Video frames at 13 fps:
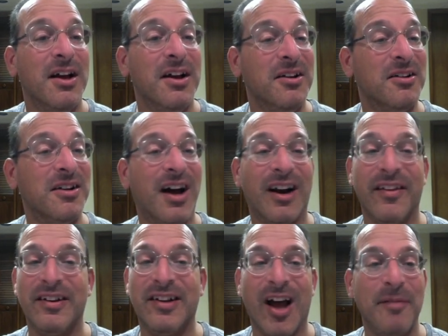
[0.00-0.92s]
You're not in
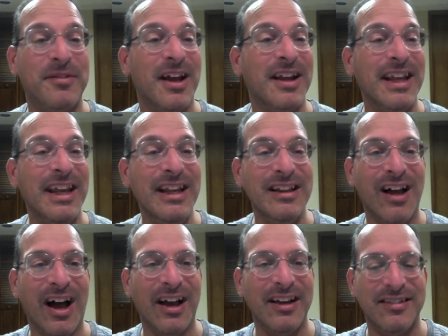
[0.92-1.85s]
the top ten
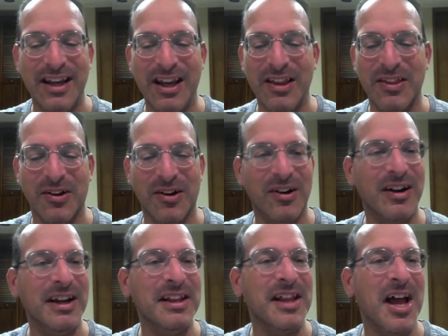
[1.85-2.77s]
Eli's either.
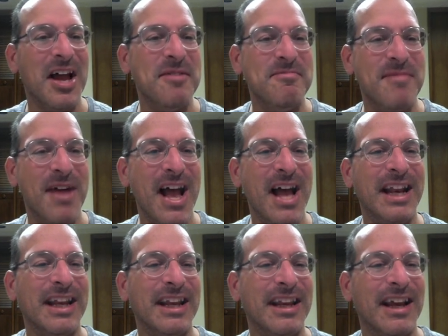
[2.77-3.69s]
Eli
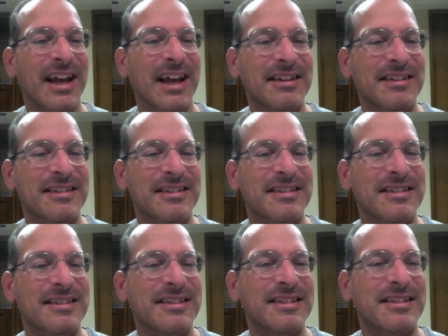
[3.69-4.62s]
Manning,
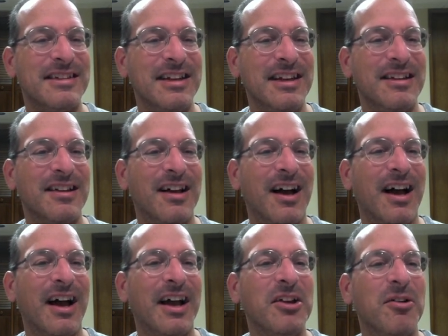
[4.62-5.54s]
yes.
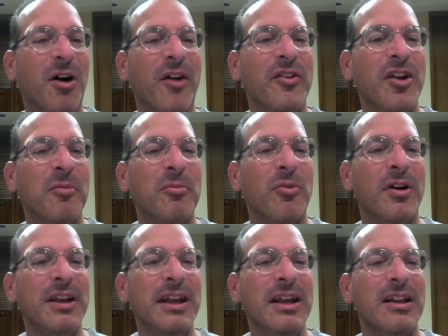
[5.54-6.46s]
Eli, you are the number
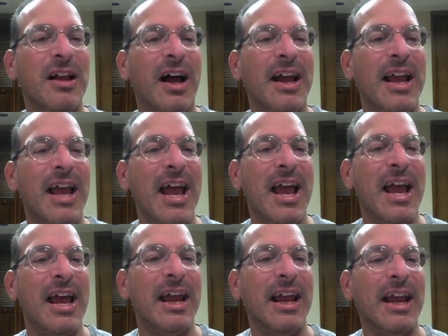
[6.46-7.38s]
one Eli
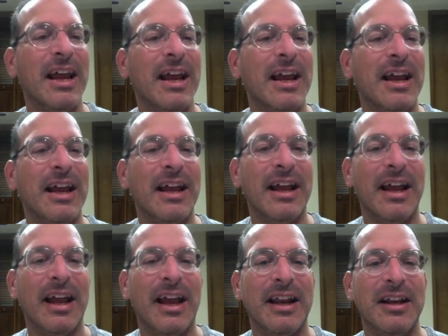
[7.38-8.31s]
A.
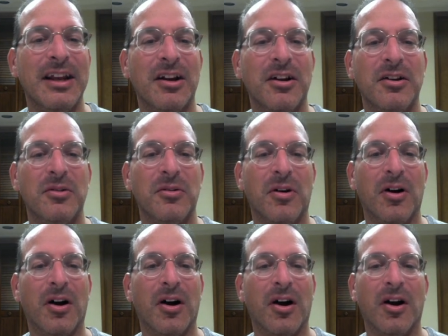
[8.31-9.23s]
And here you
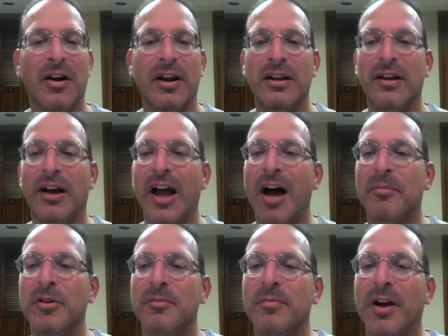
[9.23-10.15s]
are, Eli
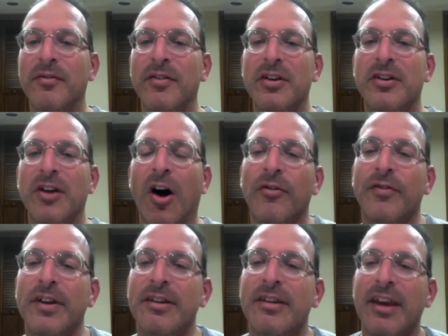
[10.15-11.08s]
Apple. You play for the
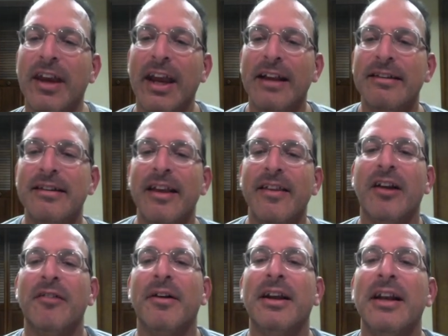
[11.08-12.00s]
Dolphins. Can't say that I
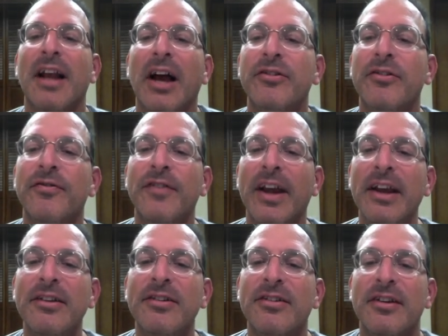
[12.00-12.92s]
recognize your
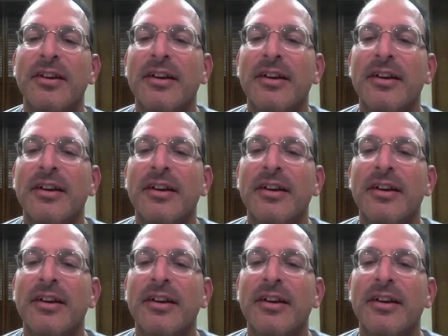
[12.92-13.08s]
face.